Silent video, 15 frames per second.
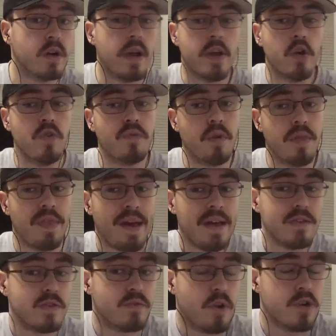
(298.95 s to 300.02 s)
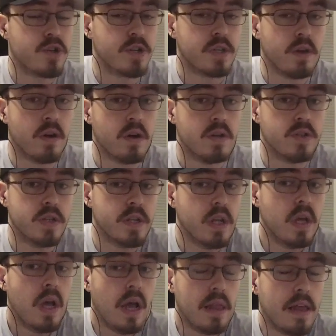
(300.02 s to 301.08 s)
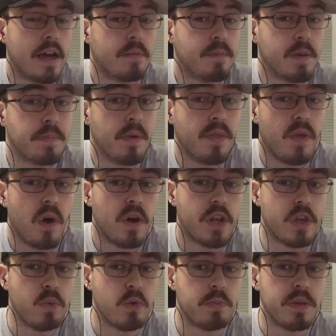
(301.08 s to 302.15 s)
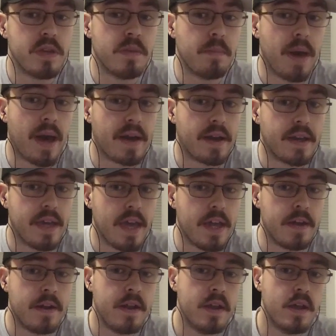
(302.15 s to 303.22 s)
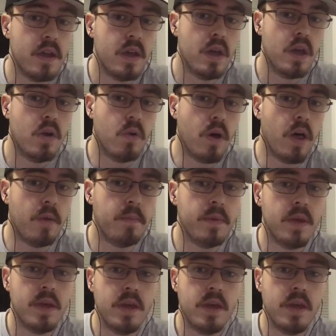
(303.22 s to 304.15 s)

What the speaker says: had over 1,000 rushing yards, and a lot of people thought he would be the back again. Well,